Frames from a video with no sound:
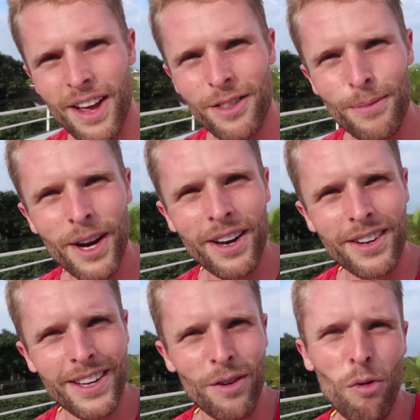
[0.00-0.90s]
South America
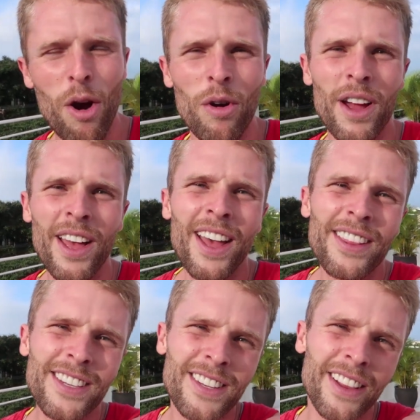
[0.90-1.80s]
and was like, whoa,
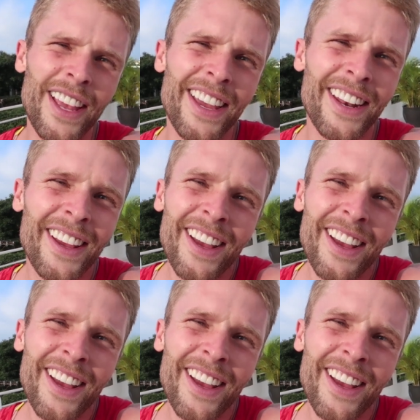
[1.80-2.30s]
this is lit.